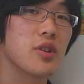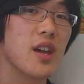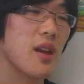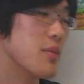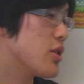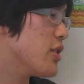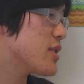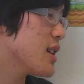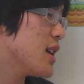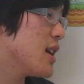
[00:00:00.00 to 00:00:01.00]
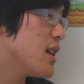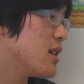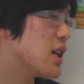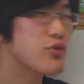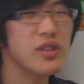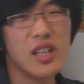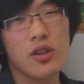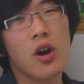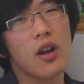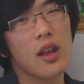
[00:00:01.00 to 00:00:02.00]
game because it's really
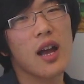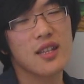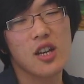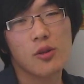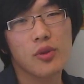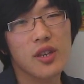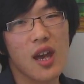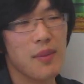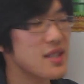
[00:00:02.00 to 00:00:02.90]
not a terrible game.